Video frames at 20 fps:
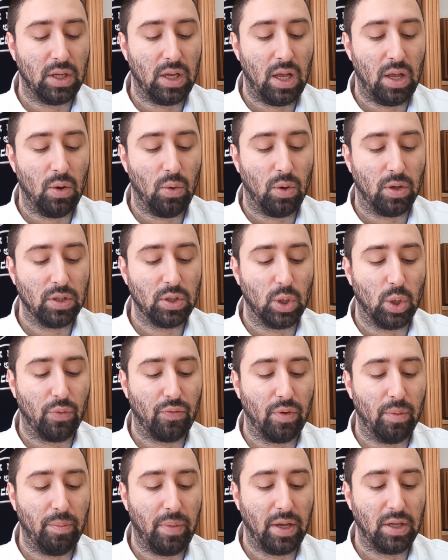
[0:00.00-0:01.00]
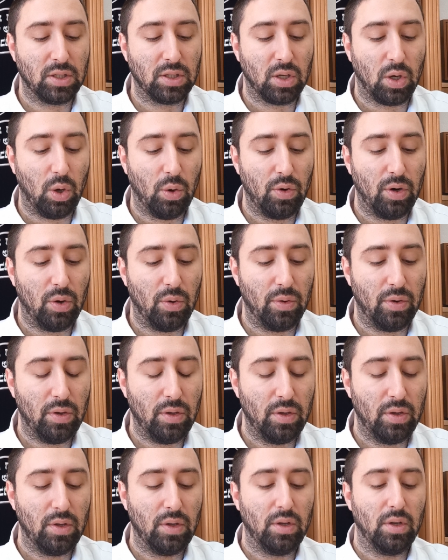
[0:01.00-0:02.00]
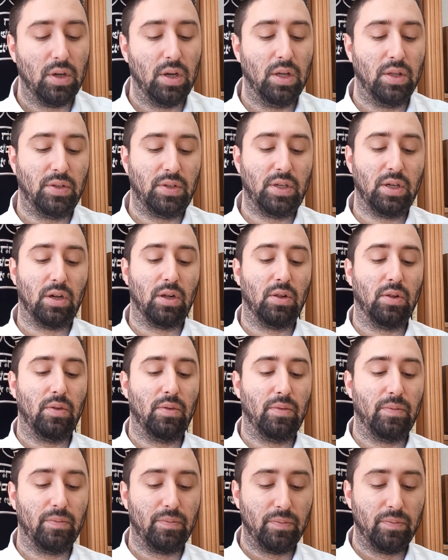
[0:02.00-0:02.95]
and also from Beis Choron until